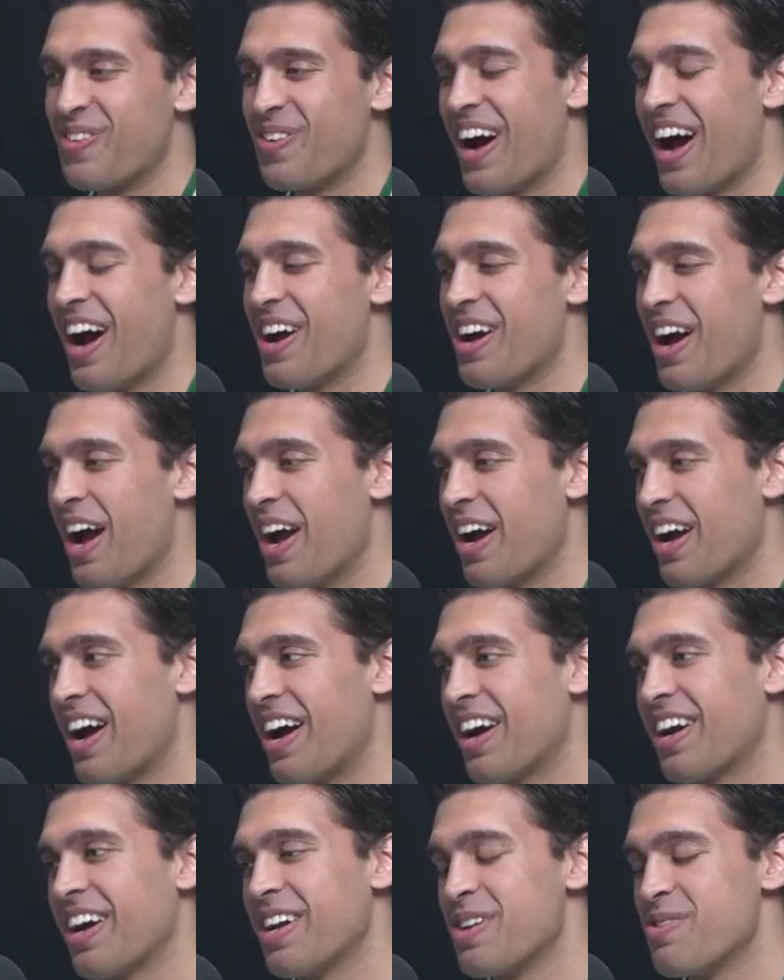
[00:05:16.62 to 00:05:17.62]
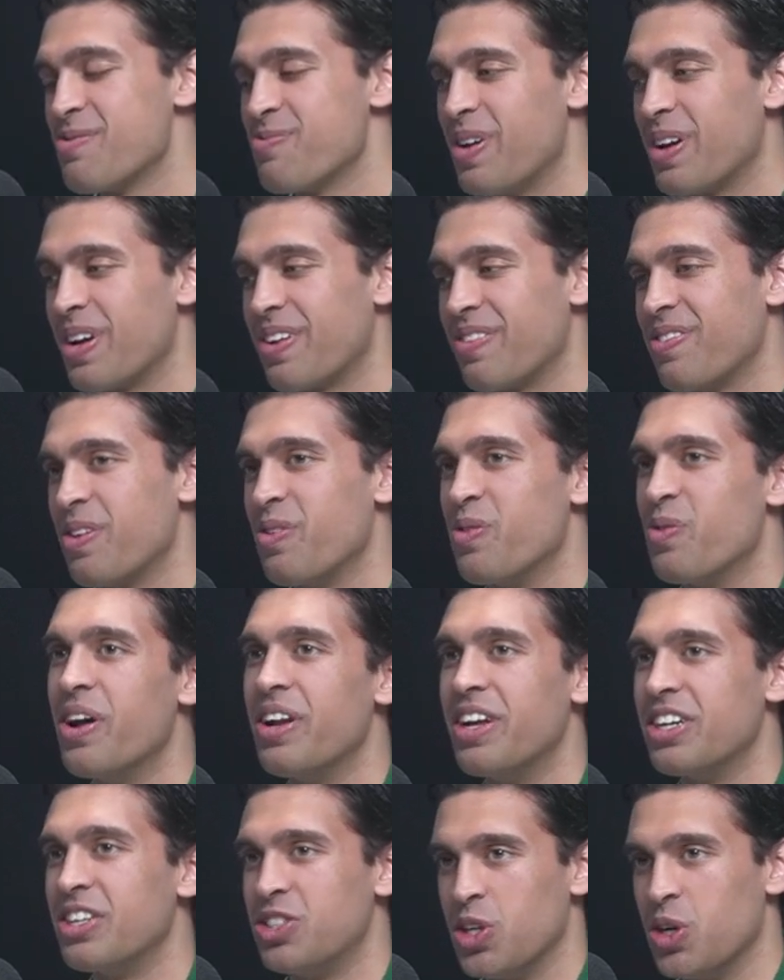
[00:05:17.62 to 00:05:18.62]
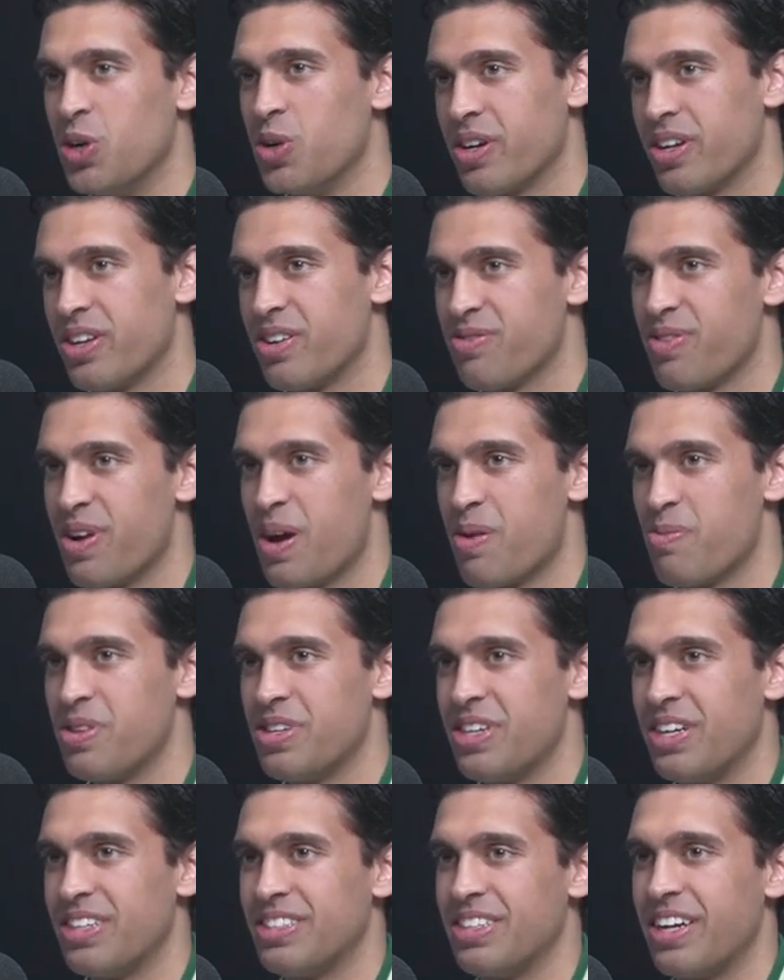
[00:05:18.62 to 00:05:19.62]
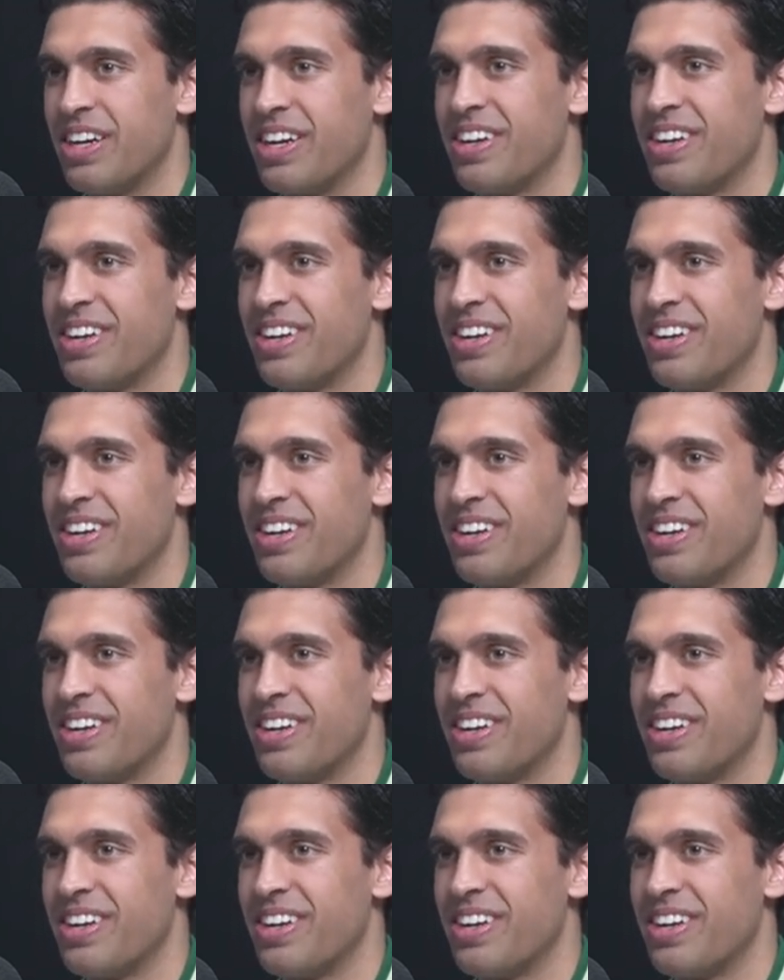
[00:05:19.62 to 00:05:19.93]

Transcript: I, I, I kind of like the running joke in the family is like